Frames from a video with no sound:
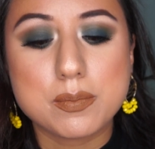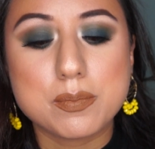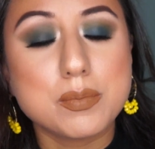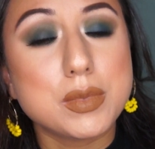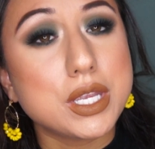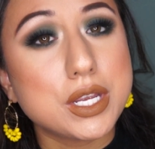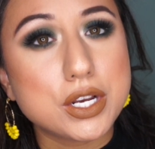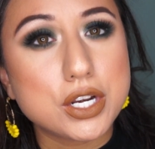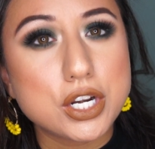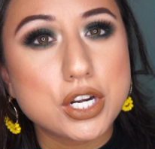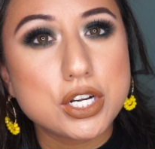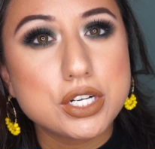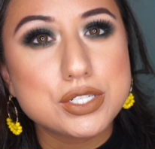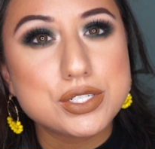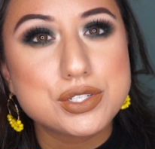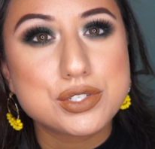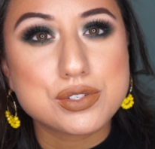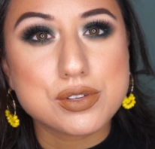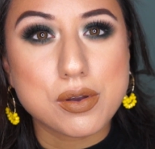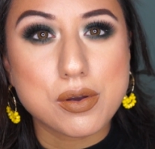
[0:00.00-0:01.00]
mirror,
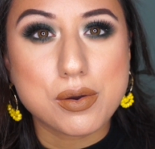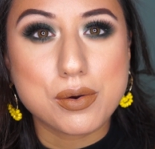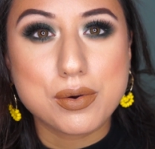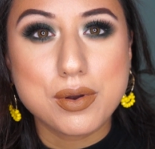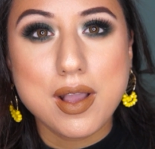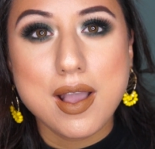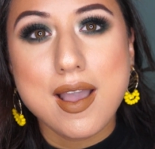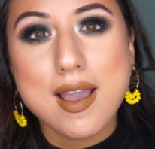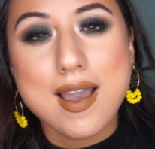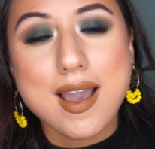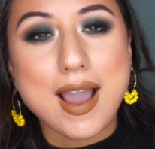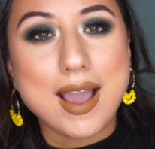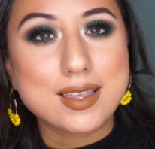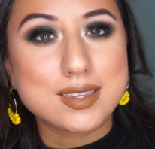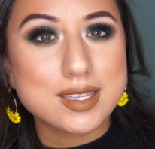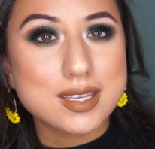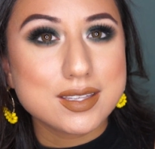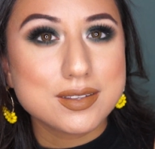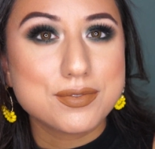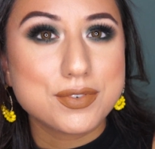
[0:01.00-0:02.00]
so I
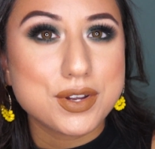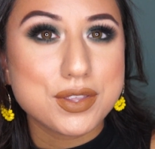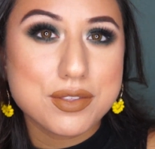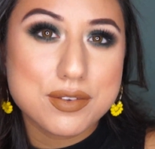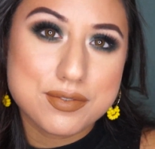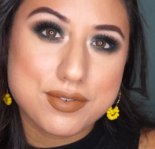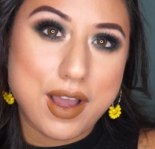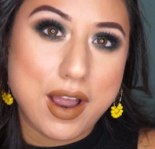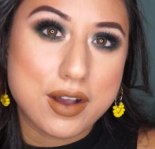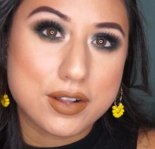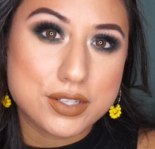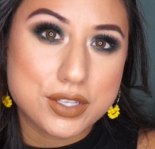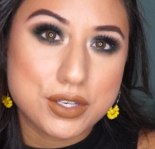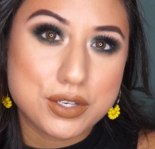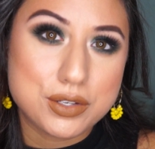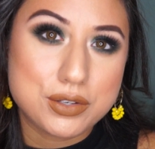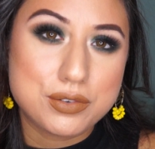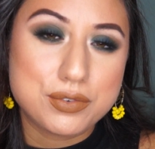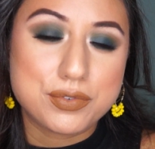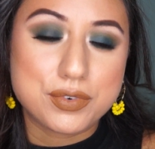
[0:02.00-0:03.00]
think for the
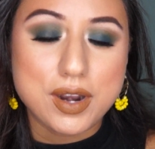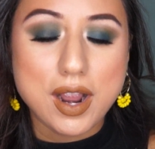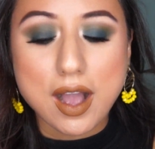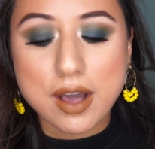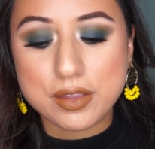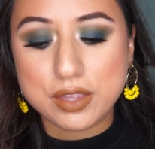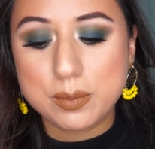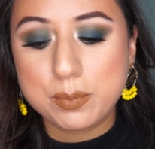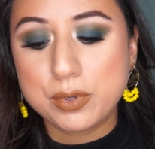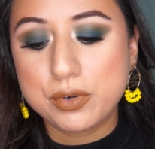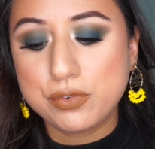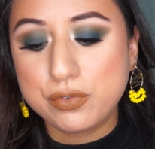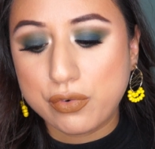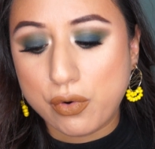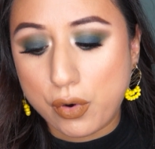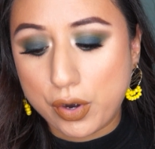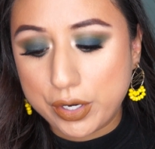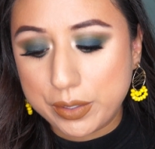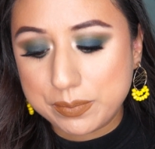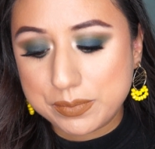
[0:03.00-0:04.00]
value, for how they
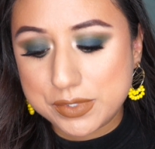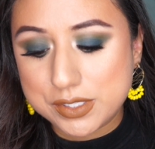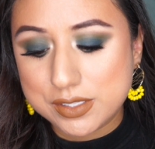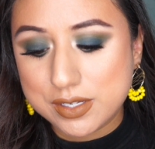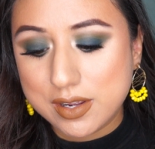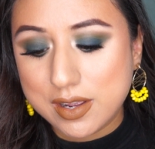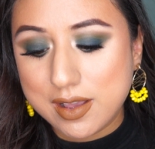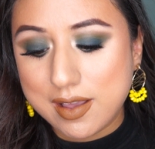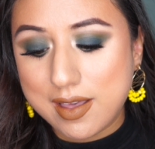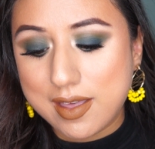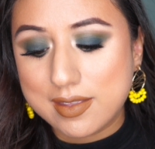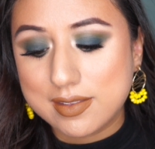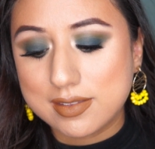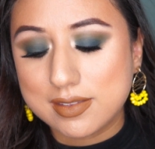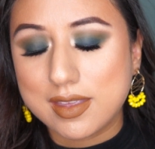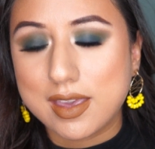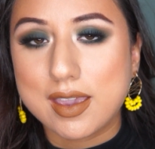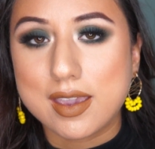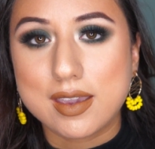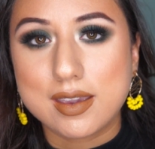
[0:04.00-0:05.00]
performed,
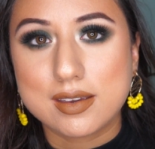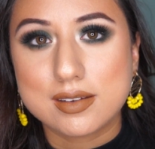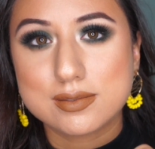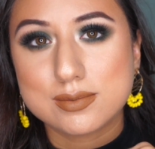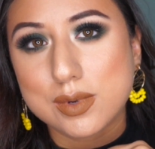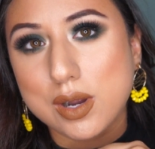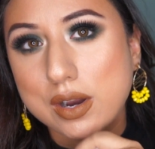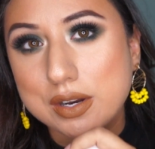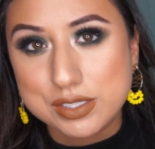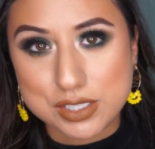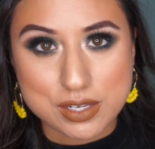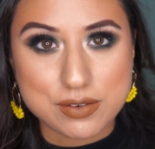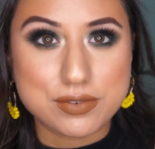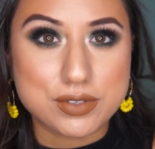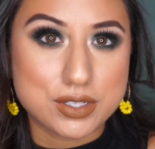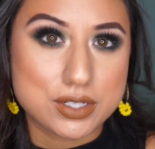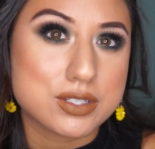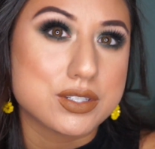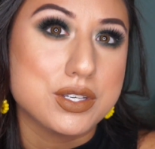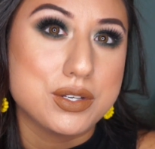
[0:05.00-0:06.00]
they are
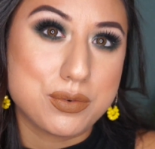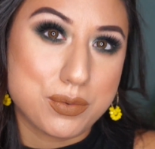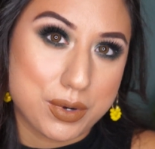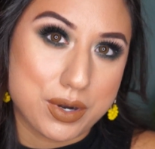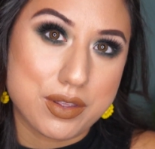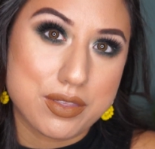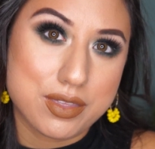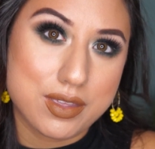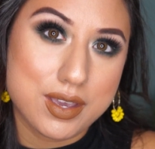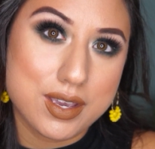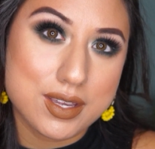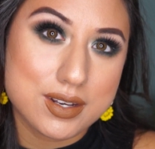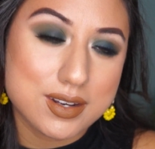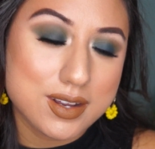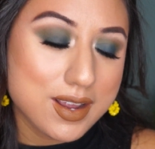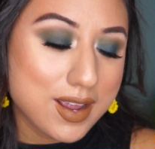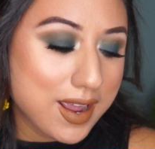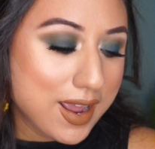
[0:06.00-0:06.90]
definitely worth it.